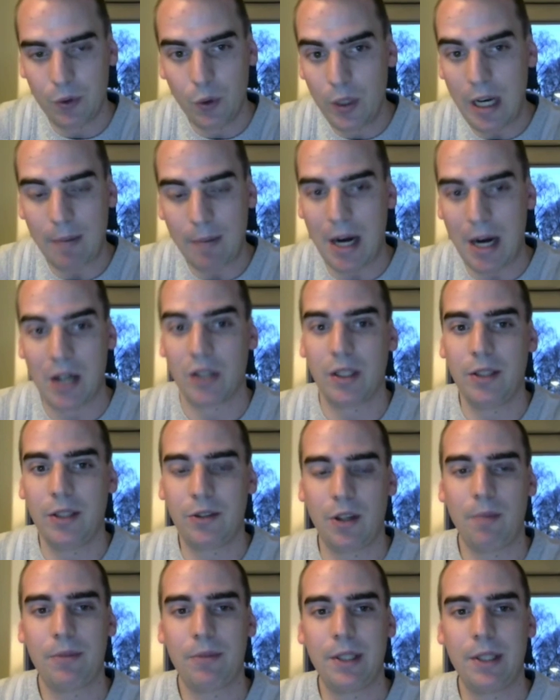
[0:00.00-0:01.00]
doing apparently
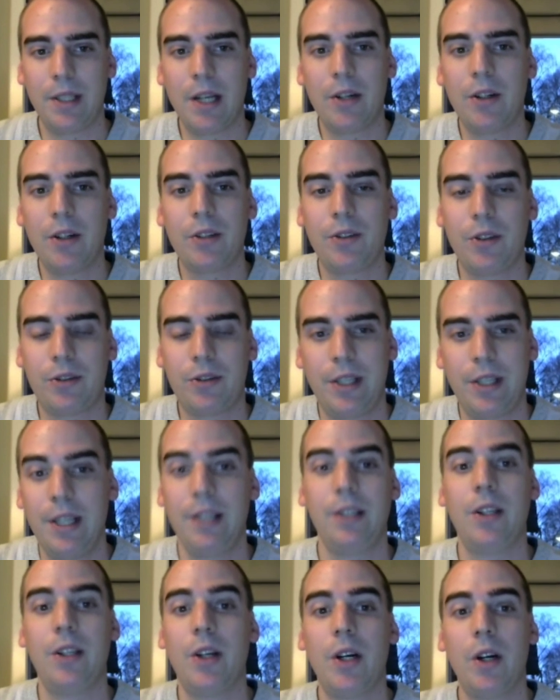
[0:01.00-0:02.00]
something. They're not just
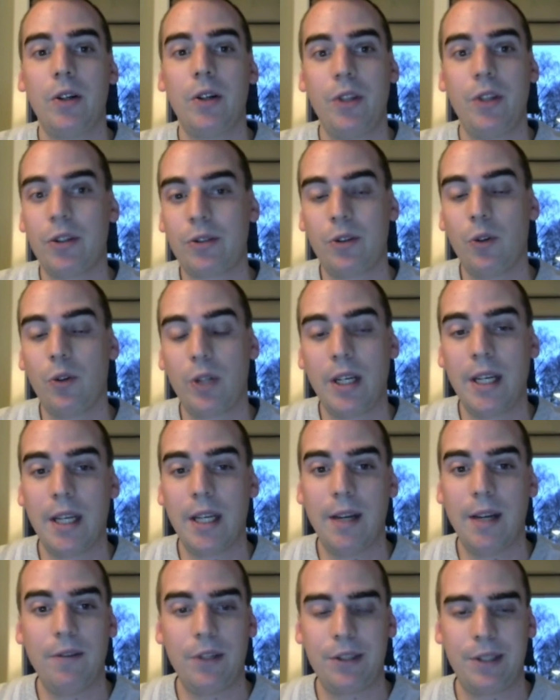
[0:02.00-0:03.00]
sitting there and just looking
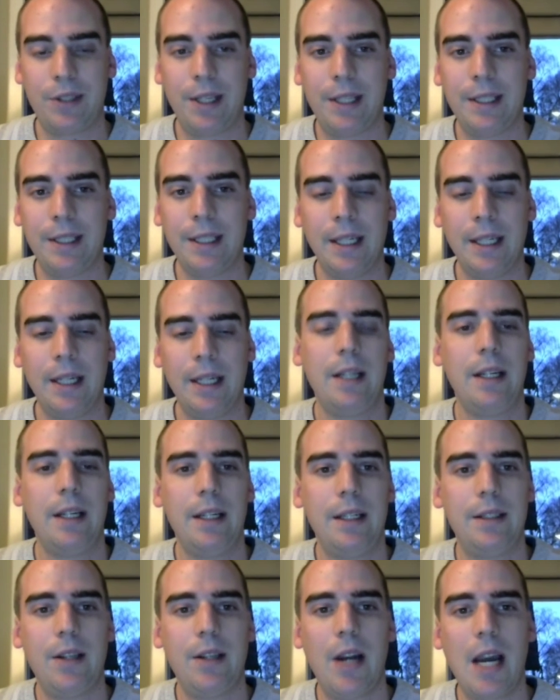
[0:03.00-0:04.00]
at everything.
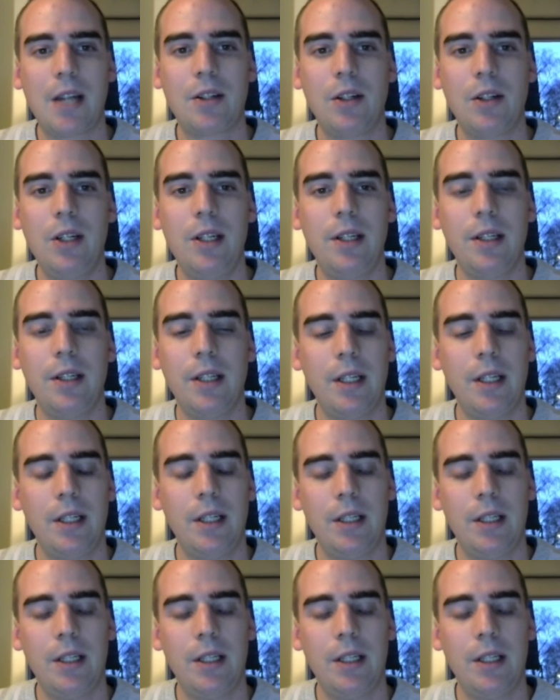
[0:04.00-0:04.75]
They're actually